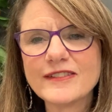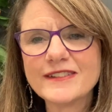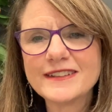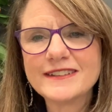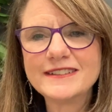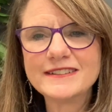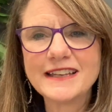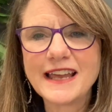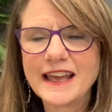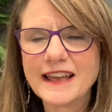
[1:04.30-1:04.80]

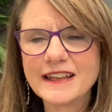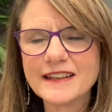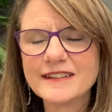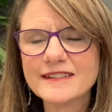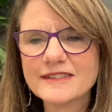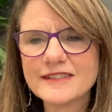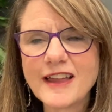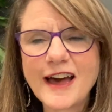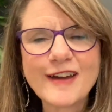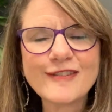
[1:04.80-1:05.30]
stayed
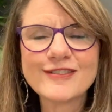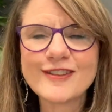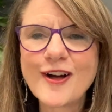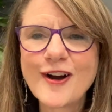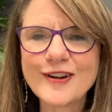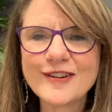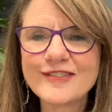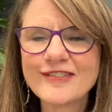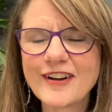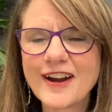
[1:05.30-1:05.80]

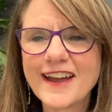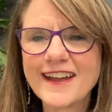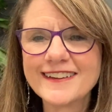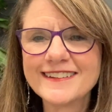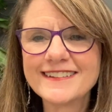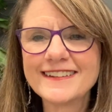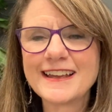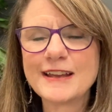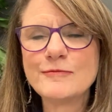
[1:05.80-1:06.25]
lifelong friends,